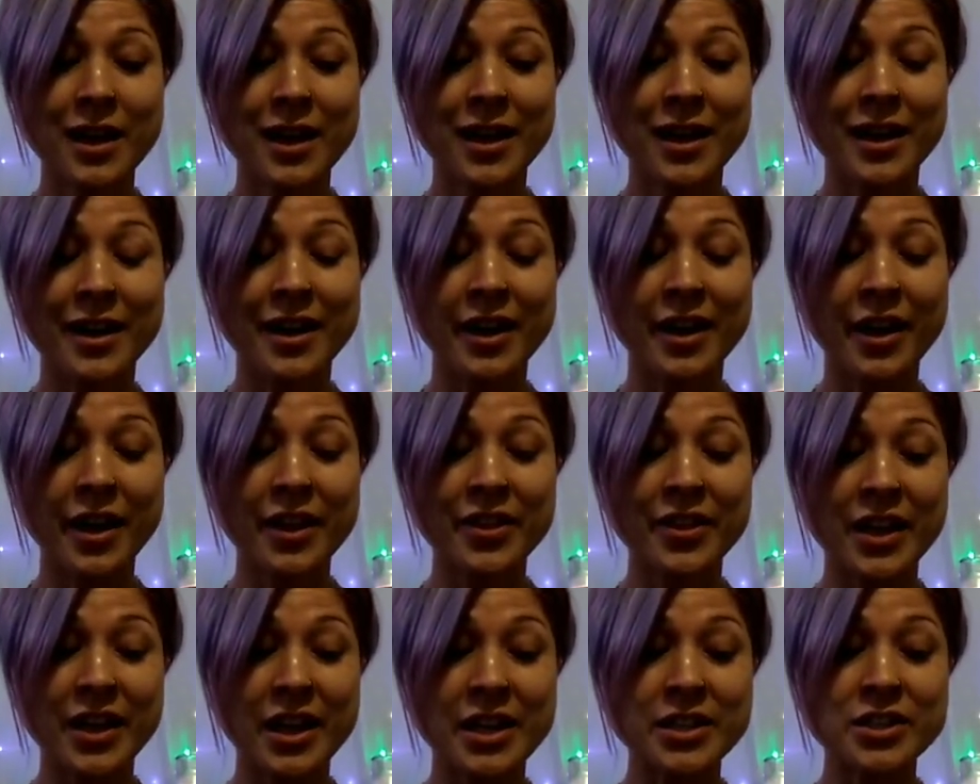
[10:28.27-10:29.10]
And
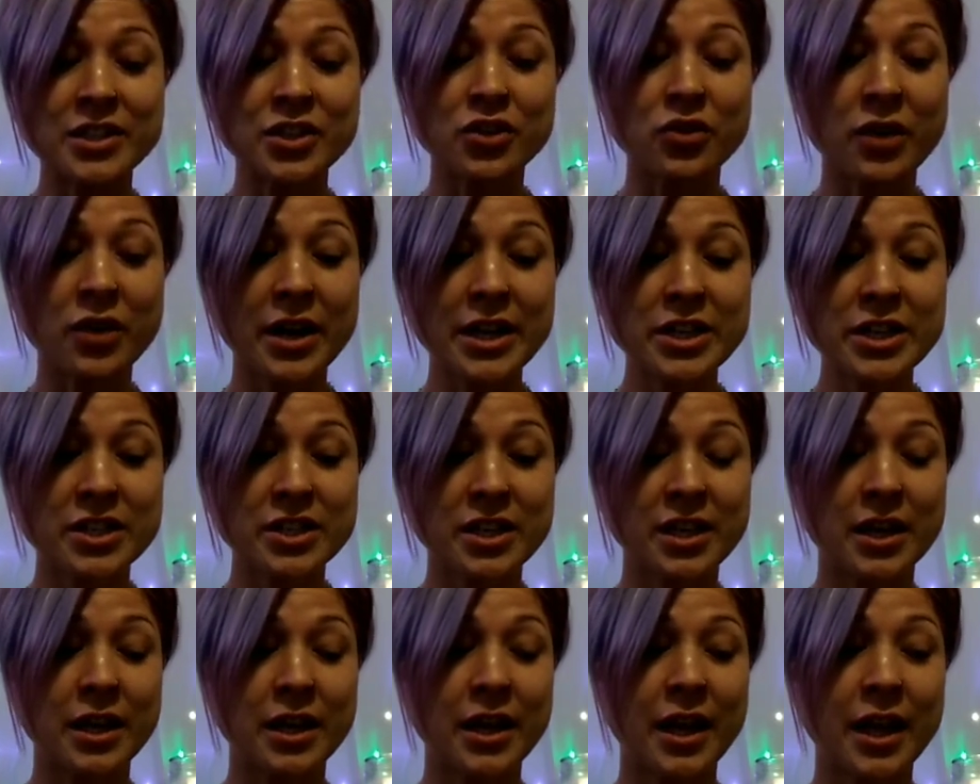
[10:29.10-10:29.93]
the
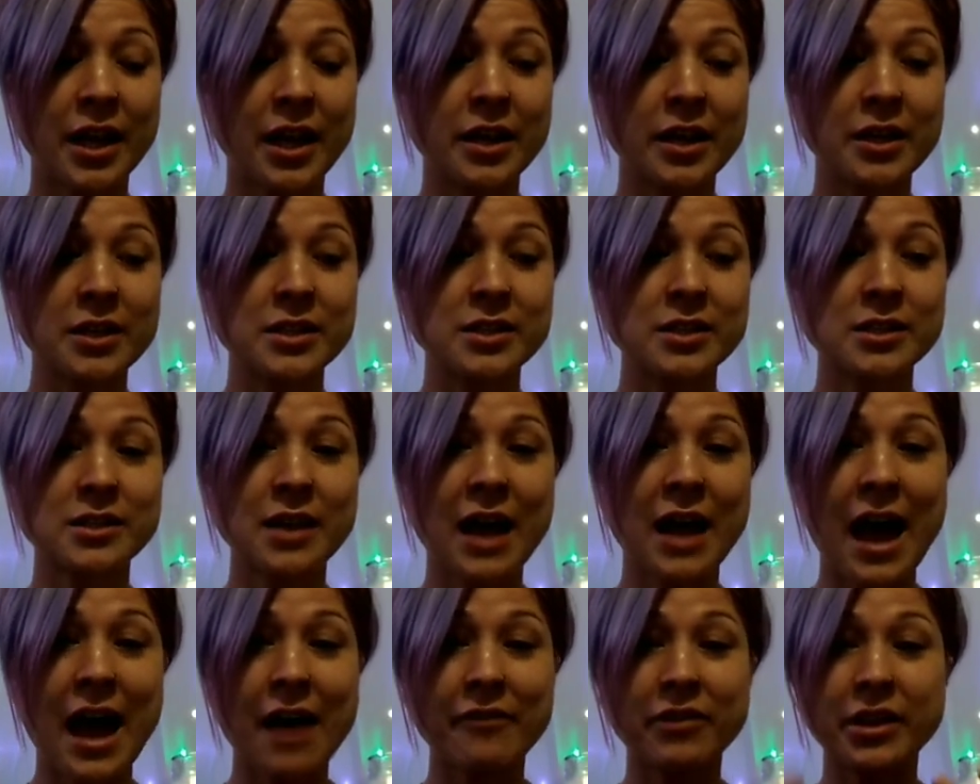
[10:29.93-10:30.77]
integration is
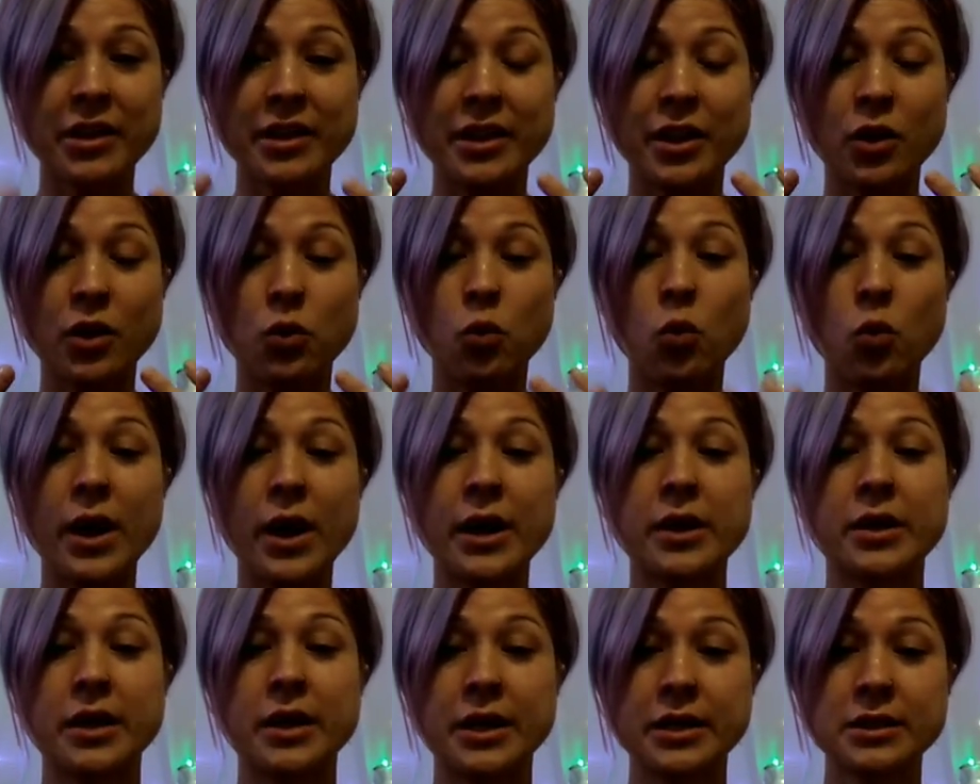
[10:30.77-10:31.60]
having the
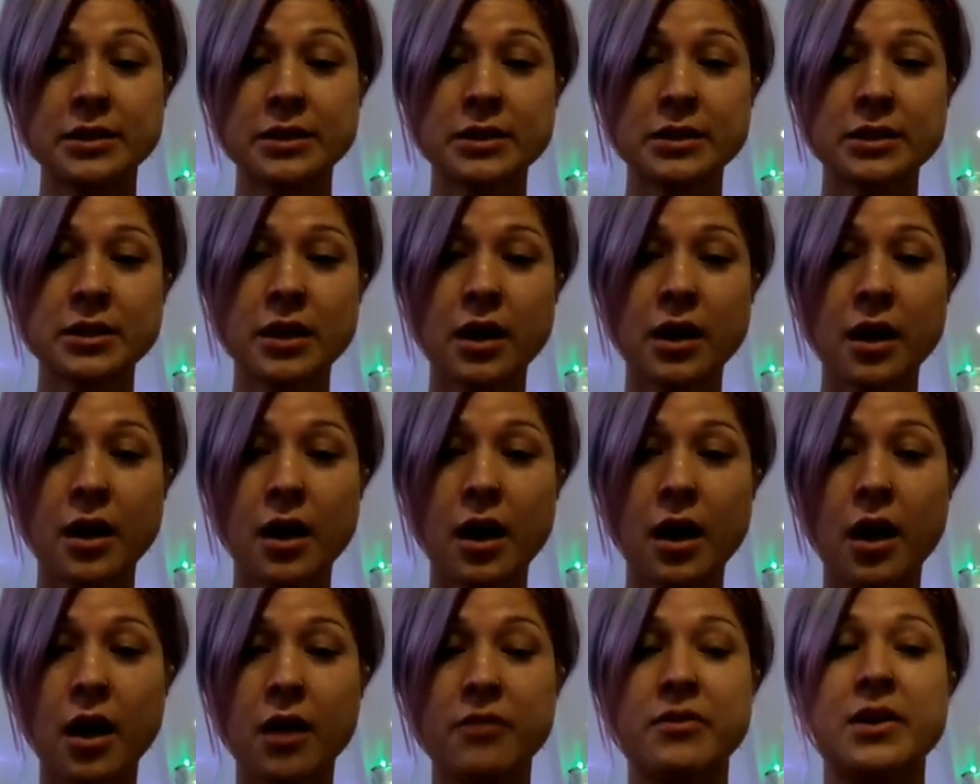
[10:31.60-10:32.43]
awareness
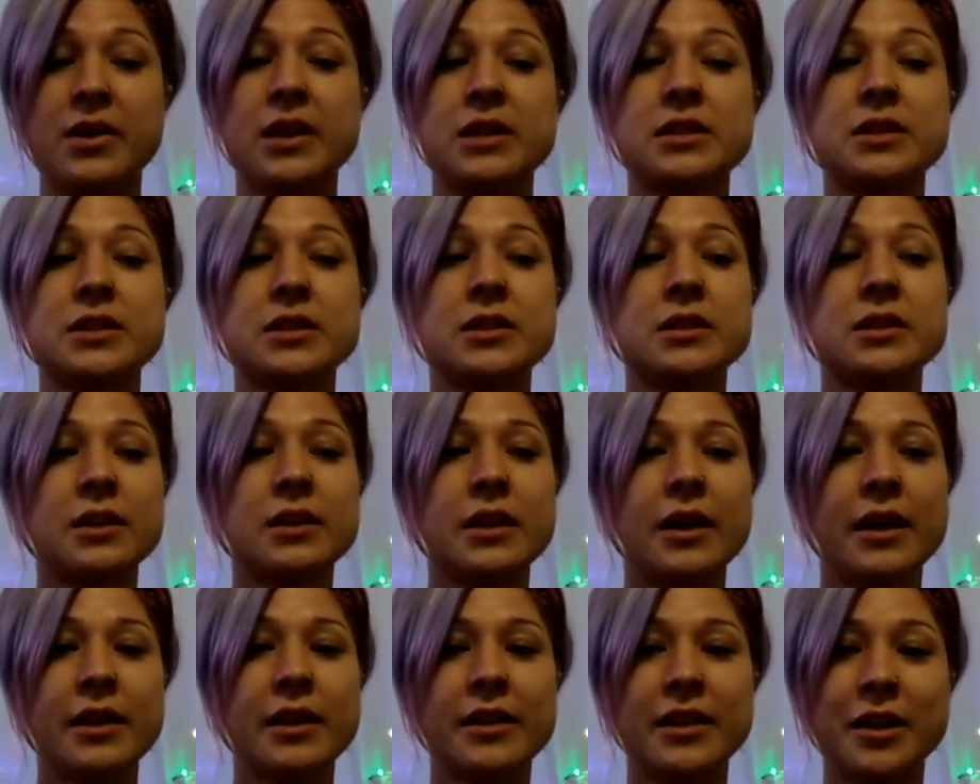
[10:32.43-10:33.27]
of it,
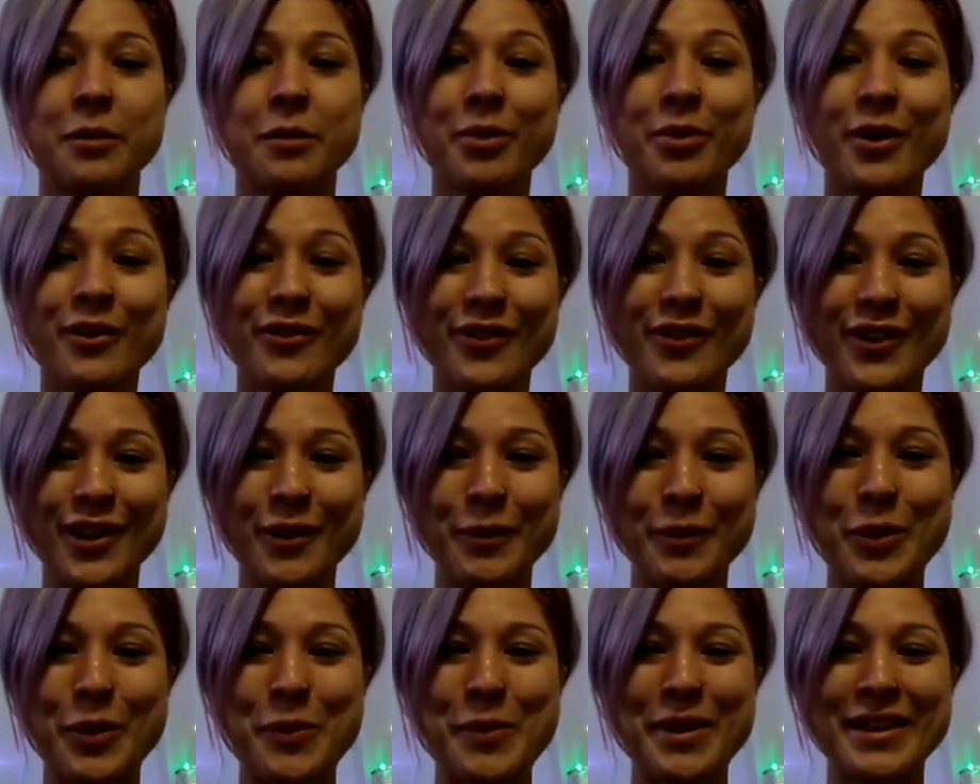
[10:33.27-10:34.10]
the
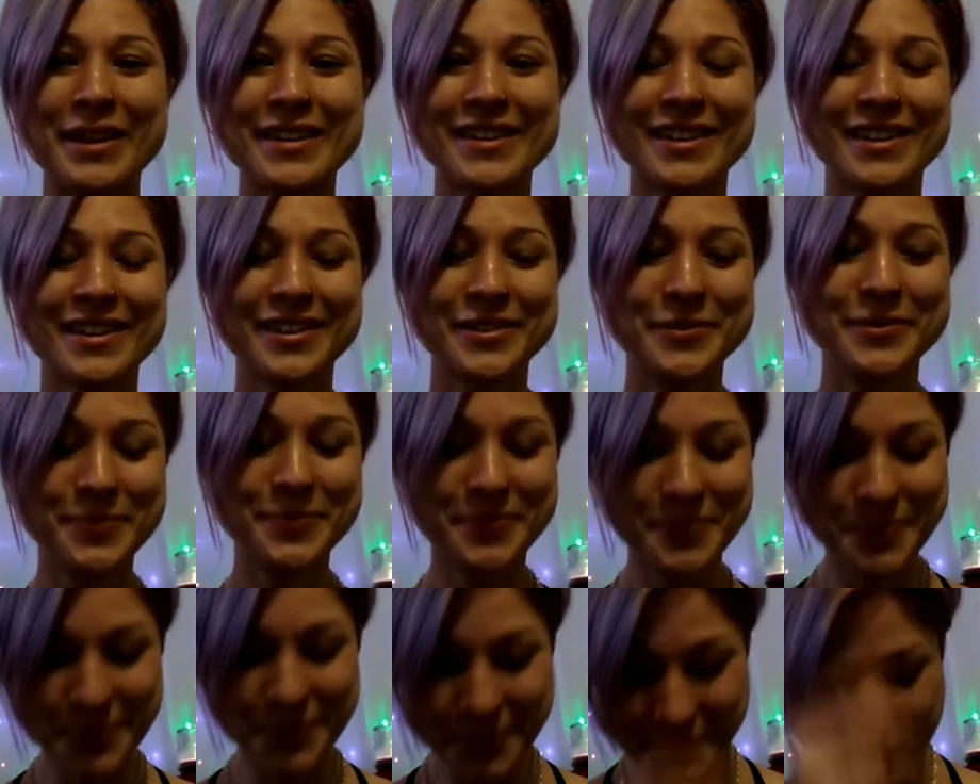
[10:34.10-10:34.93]
epiphany
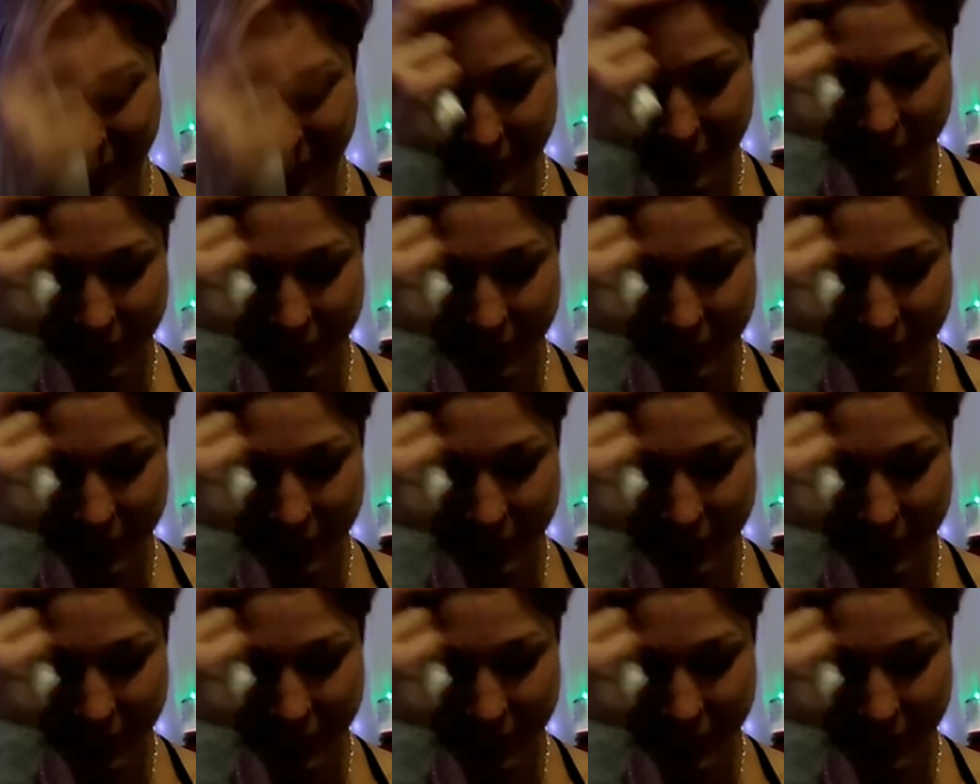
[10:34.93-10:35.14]
moment.